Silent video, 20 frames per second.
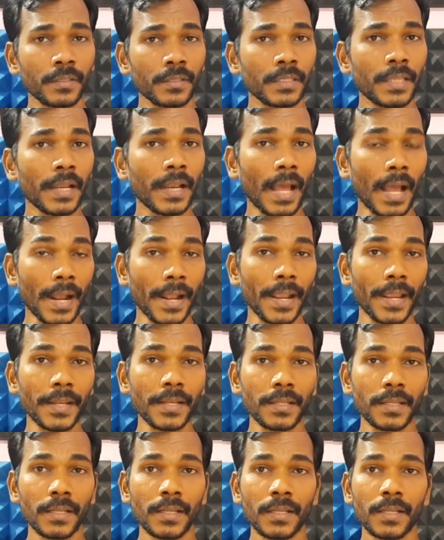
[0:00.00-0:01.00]
Then
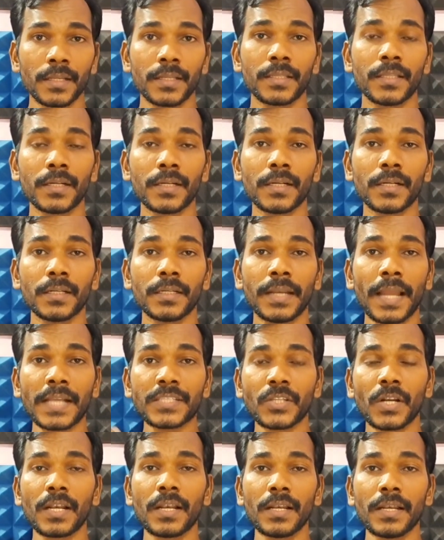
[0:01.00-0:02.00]
again, the
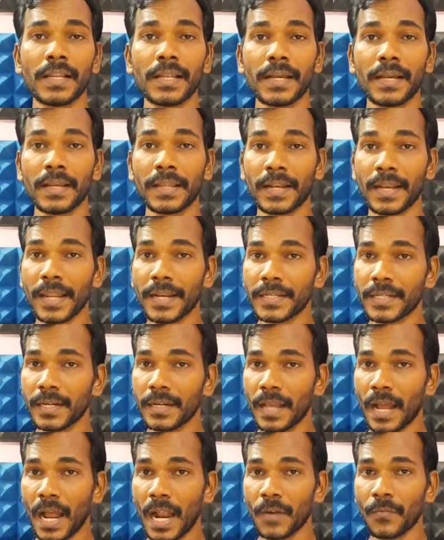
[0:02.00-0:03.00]
natural
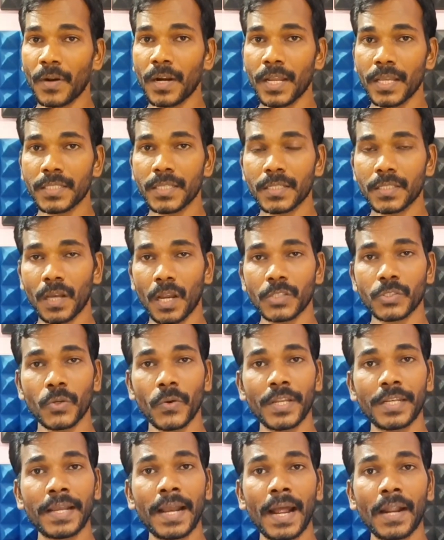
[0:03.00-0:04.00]
related advantages
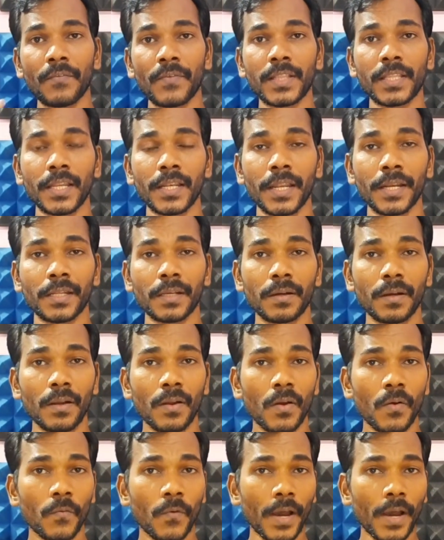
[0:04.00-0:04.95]
also it had within it.